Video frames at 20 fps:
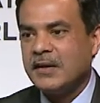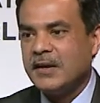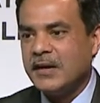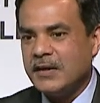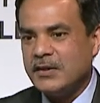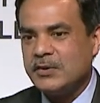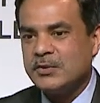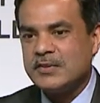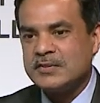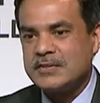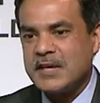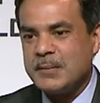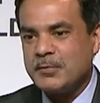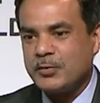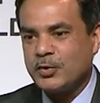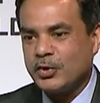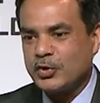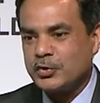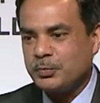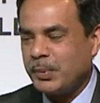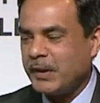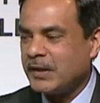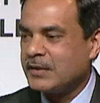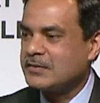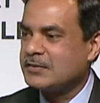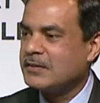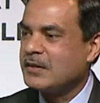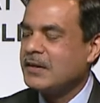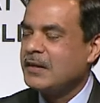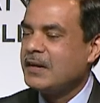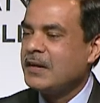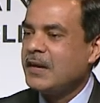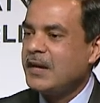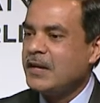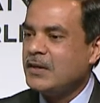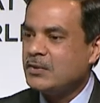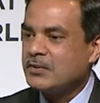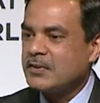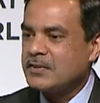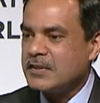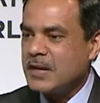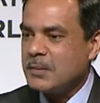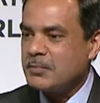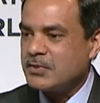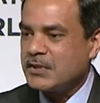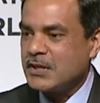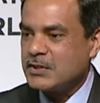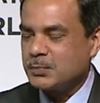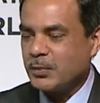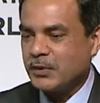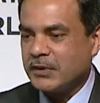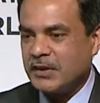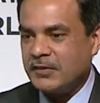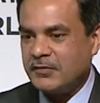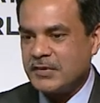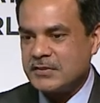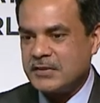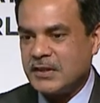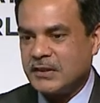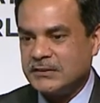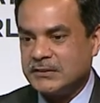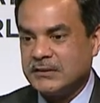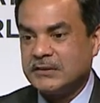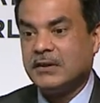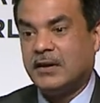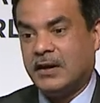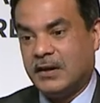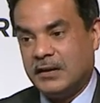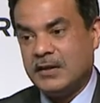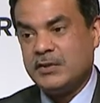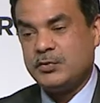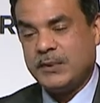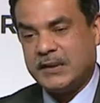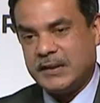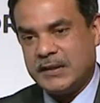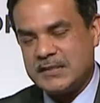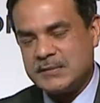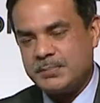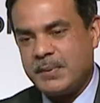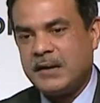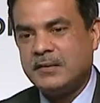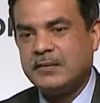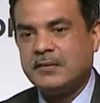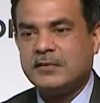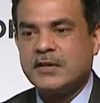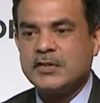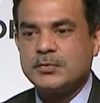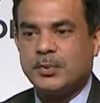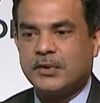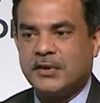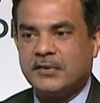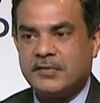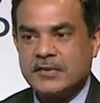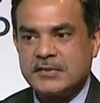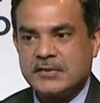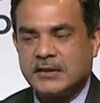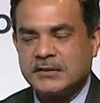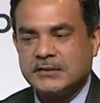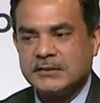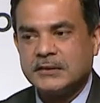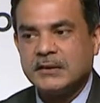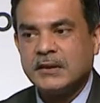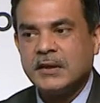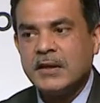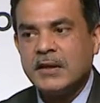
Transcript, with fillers: into the same road space, into the same transport infrastructure, unless we can expand the transport infrastructure.